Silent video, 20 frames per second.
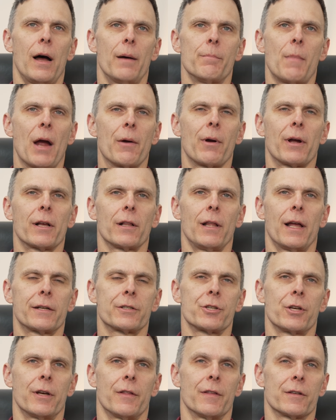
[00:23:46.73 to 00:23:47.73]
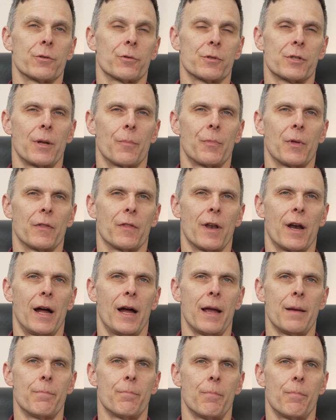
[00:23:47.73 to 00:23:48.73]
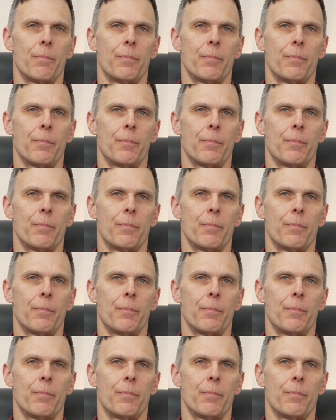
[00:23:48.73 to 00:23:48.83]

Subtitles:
my recollection, and this was something that I